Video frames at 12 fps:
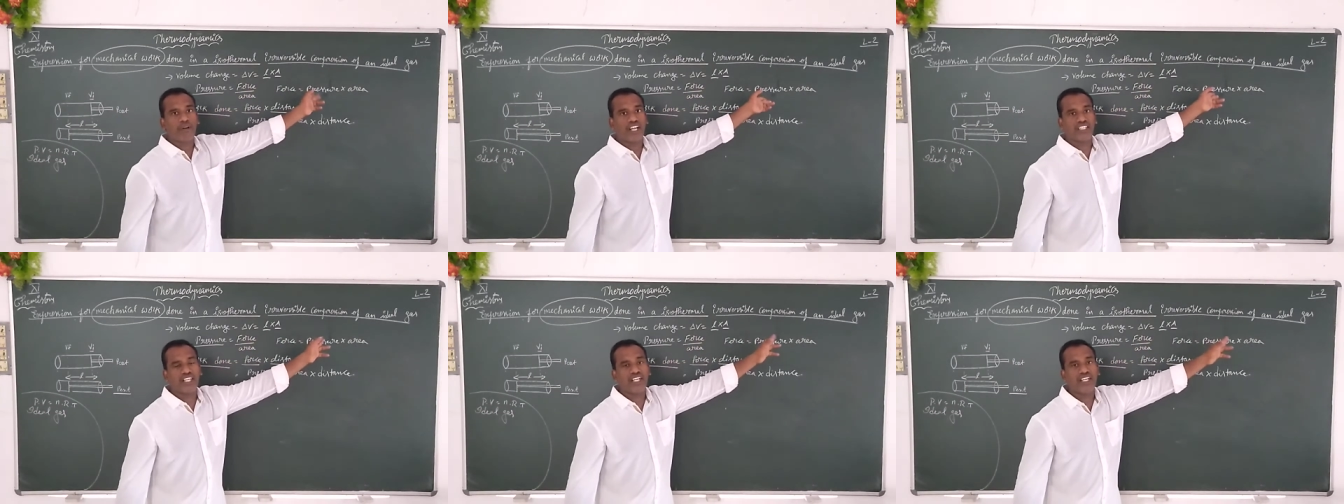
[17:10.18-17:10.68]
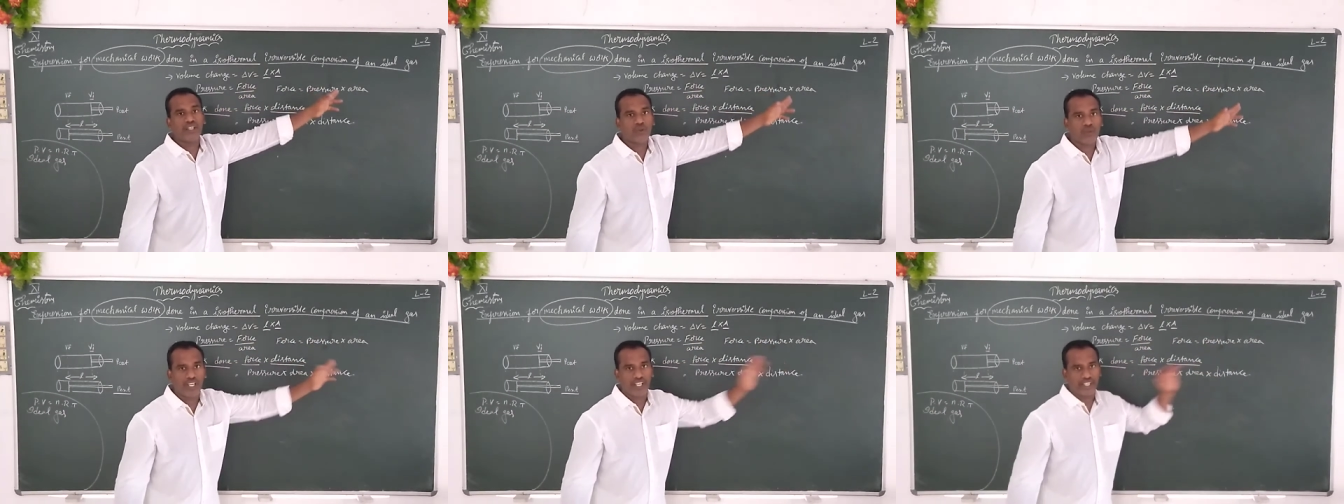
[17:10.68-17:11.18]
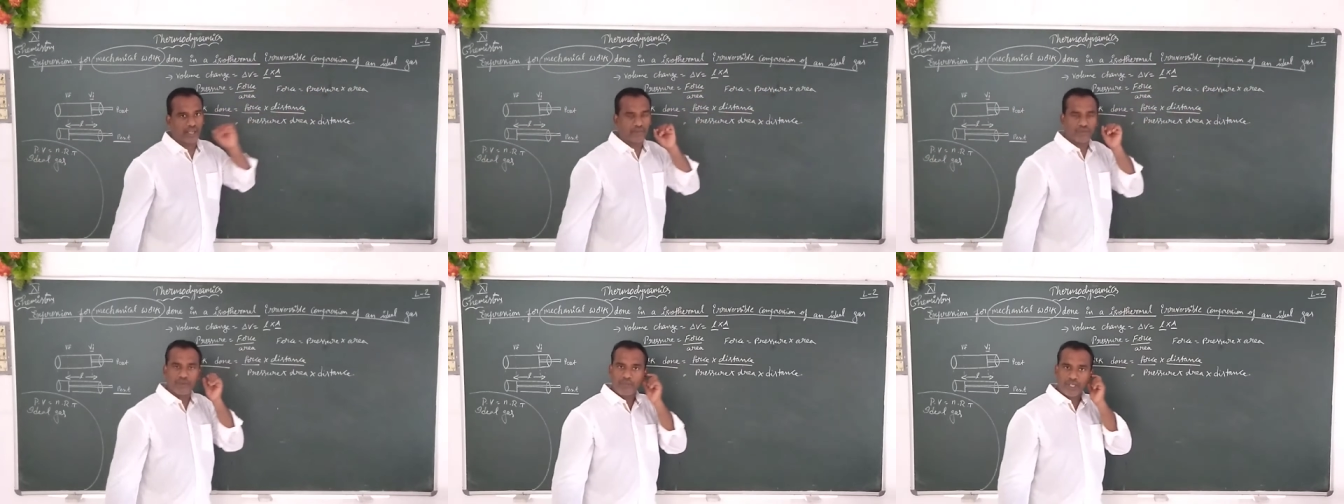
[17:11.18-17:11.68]
pressure into area.
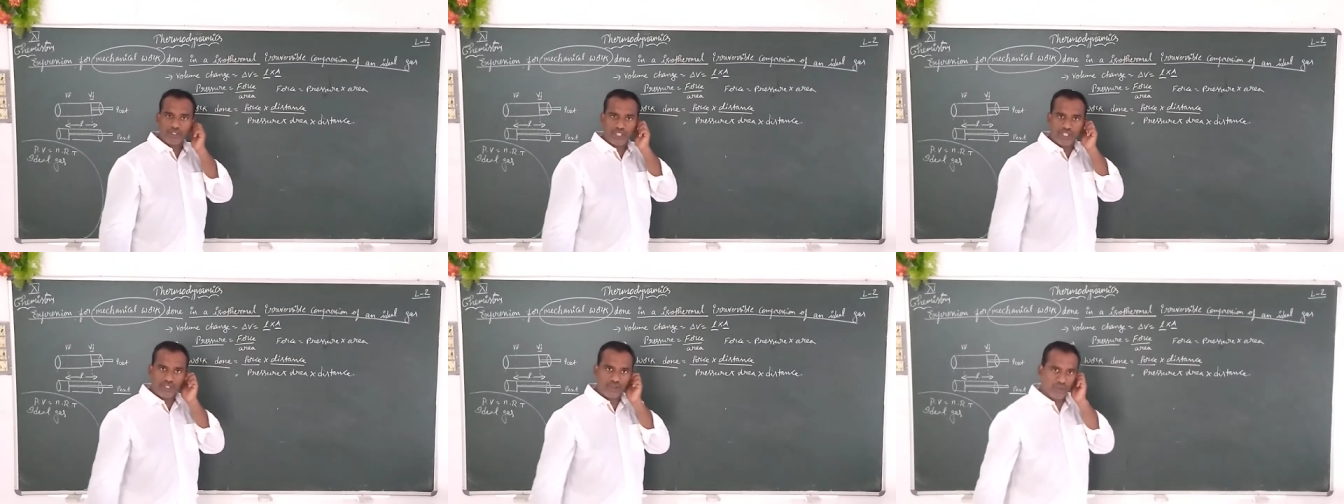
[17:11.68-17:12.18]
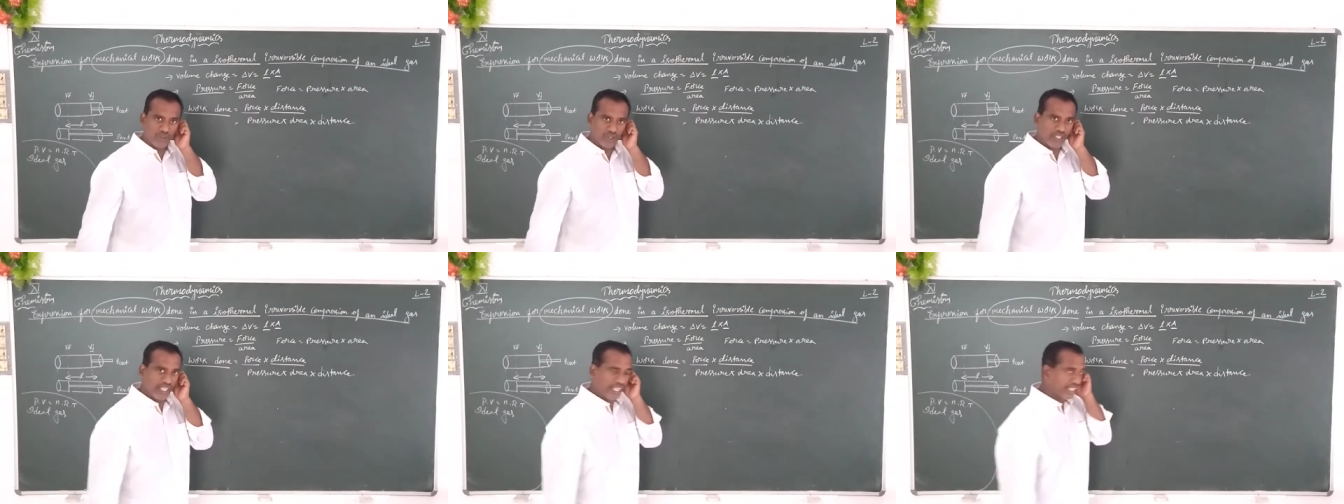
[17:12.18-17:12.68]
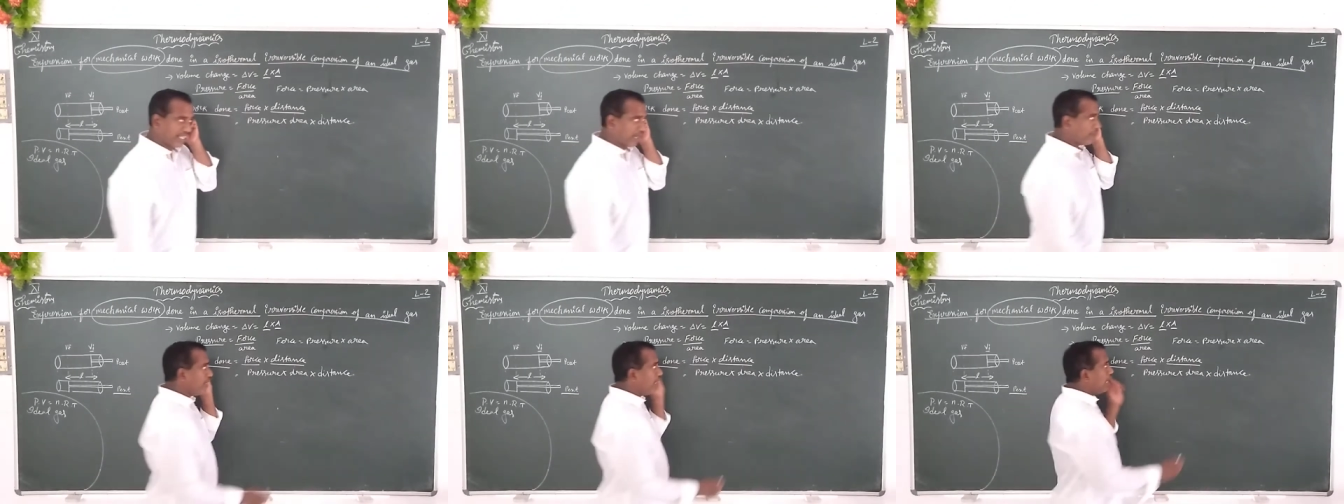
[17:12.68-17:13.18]
Pressure into area.
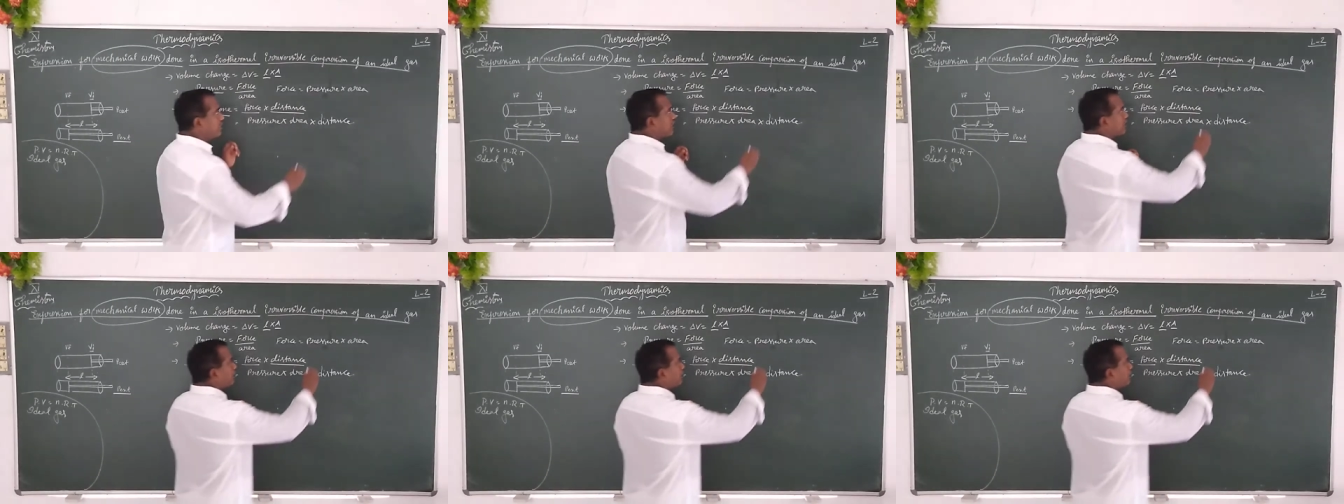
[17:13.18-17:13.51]
This